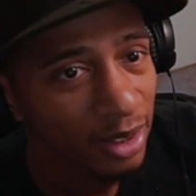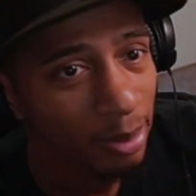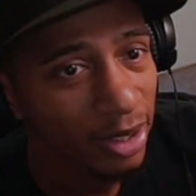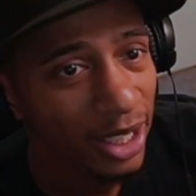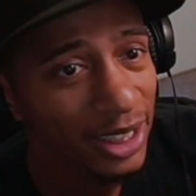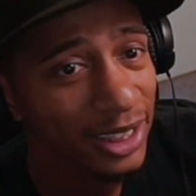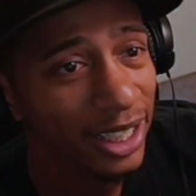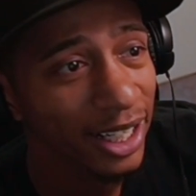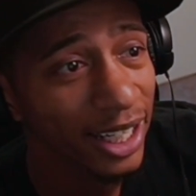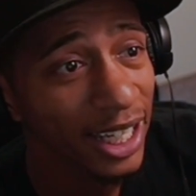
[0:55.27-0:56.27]
But now she
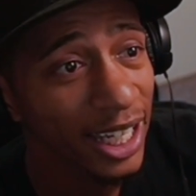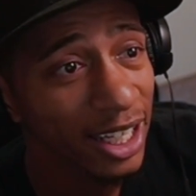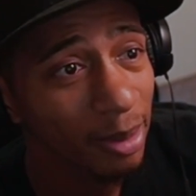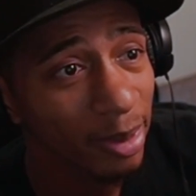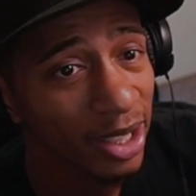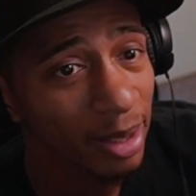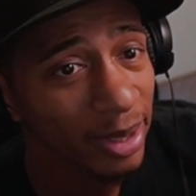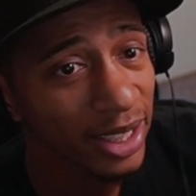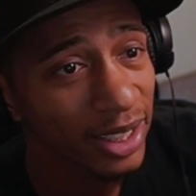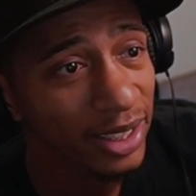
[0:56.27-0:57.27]
got her hand up on
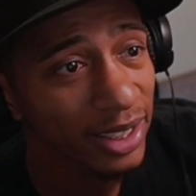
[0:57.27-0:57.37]
AB.